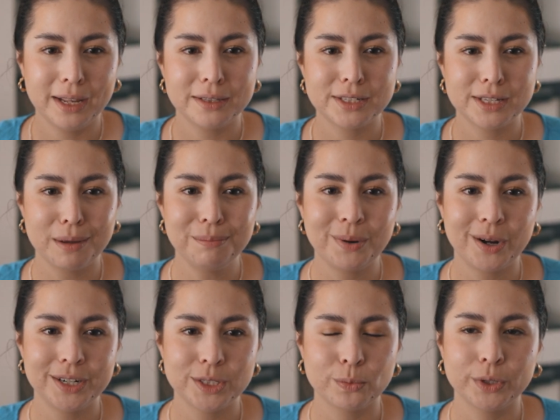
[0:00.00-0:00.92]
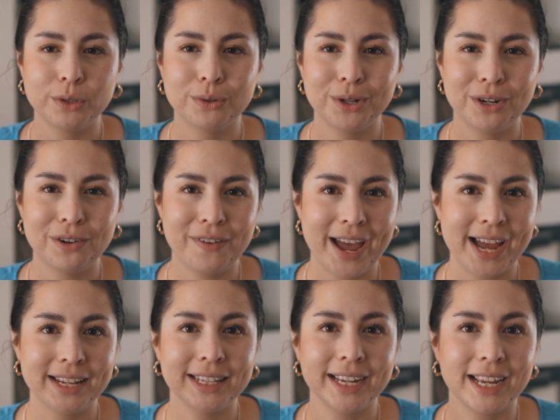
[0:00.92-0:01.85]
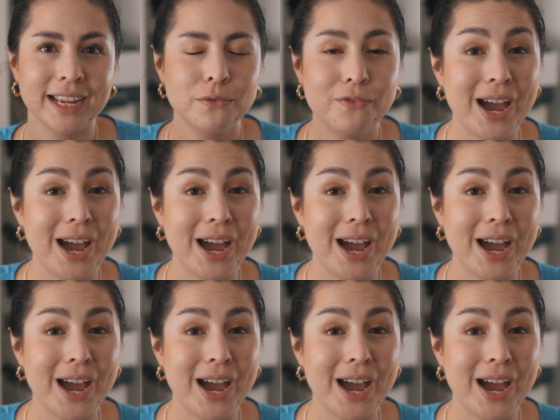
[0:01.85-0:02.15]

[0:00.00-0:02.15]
in some parts where you could have had like